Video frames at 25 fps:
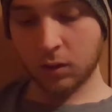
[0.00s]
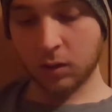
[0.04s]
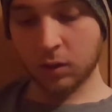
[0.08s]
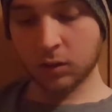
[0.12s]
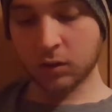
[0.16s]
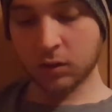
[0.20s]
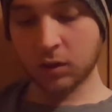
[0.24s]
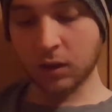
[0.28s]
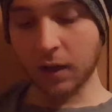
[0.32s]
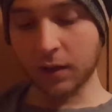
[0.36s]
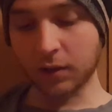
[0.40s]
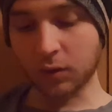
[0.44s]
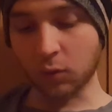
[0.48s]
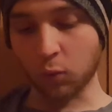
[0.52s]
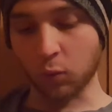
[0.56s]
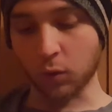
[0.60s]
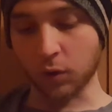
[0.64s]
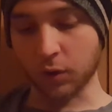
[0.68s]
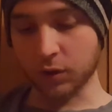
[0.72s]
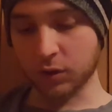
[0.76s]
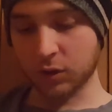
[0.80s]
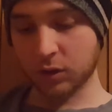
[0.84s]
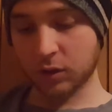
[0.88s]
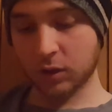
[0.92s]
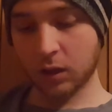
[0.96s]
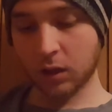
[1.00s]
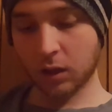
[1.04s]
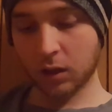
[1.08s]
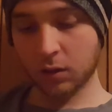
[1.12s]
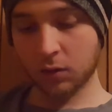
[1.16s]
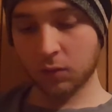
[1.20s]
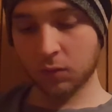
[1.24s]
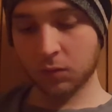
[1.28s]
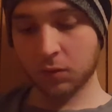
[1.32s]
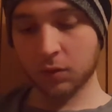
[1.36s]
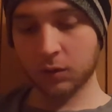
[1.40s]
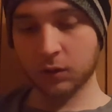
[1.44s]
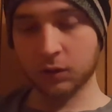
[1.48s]
It's not the worst thing in
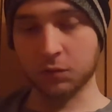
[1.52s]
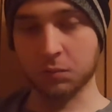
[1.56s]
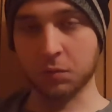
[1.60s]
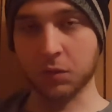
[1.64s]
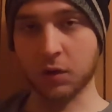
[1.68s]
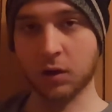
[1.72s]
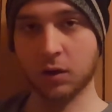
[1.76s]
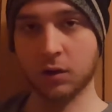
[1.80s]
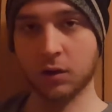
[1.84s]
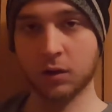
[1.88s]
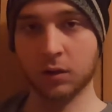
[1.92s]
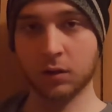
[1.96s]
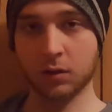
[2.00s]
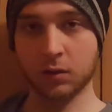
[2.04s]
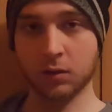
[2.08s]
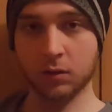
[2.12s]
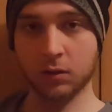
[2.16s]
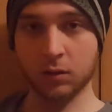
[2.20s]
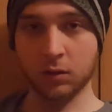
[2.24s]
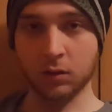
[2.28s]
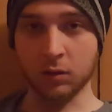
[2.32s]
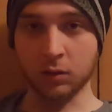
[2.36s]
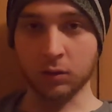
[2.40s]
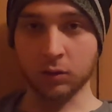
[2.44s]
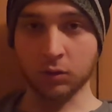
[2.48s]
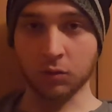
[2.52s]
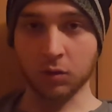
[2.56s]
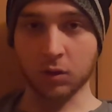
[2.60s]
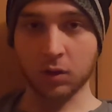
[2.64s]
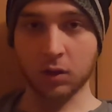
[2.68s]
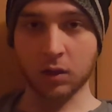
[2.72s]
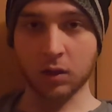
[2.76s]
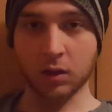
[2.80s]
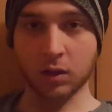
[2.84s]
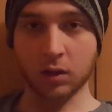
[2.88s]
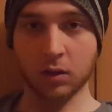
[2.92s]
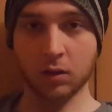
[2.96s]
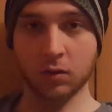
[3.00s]
the world. It's better than
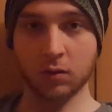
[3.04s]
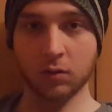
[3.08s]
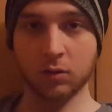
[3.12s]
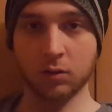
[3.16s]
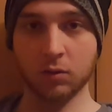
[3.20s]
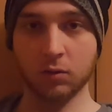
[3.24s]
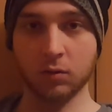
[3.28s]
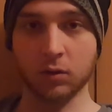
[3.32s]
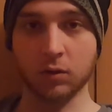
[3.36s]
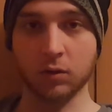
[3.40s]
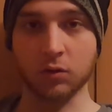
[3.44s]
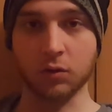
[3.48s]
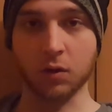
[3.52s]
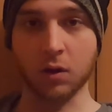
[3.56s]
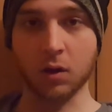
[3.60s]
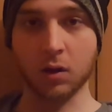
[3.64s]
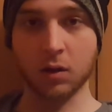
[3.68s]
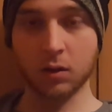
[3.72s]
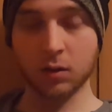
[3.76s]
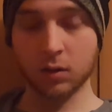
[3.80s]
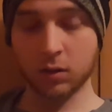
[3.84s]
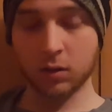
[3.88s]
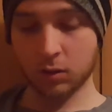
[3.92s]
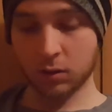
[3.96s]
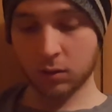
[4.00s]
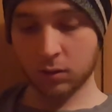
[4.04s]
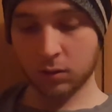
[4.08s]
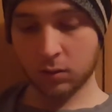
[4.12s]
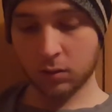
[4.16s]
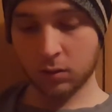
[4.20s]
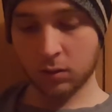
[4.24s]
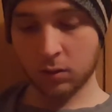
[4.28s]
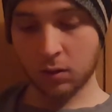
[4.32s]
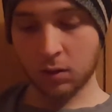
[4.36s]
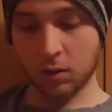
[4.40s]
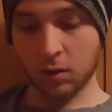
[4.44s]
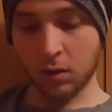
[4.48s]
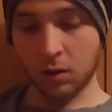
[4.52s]
drinking or doing drugs.
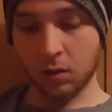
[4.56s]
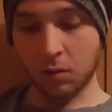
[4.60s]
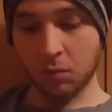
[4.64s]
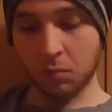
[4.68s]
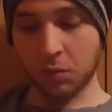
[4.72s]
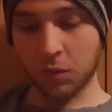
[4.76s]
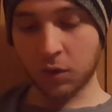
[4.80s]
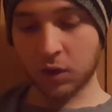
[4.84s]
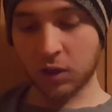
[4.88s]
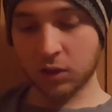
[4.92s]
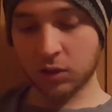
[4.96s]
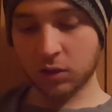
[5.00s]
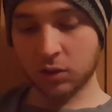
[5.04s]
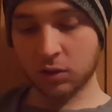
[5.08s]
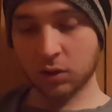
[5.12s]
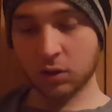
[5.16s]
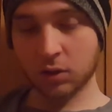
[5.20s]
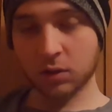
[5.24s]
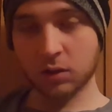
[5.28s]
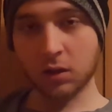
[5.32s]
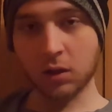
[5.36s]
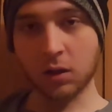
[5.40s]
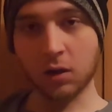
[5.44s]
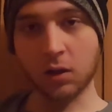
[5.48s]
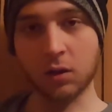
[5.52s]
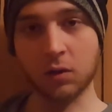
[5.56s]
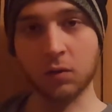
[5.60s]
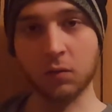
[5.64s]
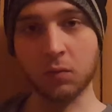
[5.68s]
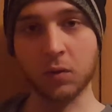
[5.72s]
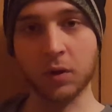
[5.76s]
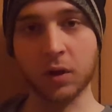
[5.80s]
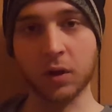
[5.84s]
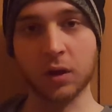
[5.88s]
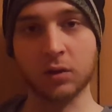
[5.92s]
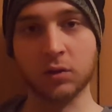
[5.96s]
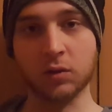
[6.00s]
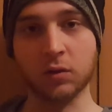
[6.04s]
But it's just another
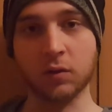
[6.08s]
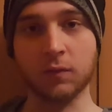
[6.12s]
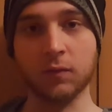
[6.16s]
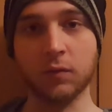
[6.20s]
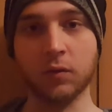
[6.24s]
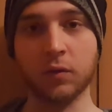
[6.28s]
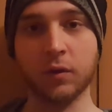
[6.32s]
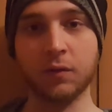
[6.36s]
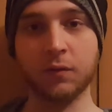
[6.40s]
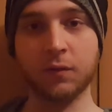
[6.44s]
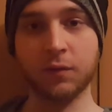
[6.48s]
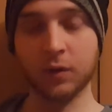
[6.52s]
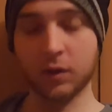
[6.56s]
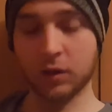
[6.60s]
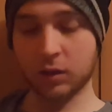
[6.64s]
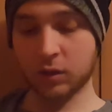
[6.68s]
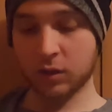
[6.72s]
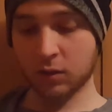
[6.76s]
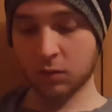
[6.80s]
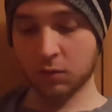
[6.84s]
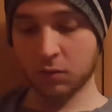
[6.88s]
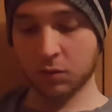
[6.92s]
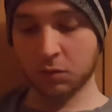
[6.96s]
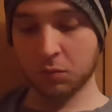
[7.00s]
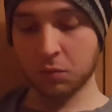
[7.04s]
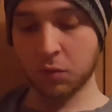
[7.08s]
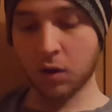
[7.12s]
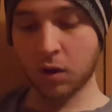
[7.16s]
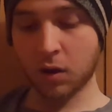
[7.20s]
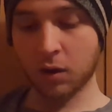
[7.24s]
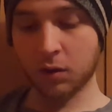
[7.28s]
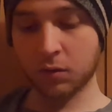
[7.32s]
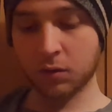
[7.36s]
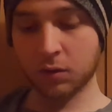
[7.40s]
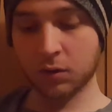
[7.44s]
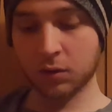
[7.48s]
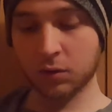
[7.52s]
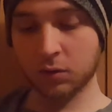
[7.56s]
way to avoid fixing what's
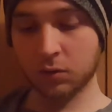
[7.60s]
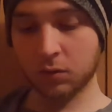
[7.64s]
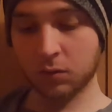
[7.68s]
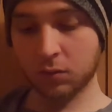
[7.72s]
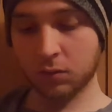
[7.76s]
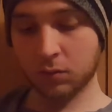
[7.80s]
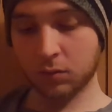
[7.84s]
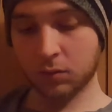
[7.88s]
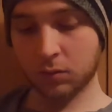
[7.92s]
bothering you.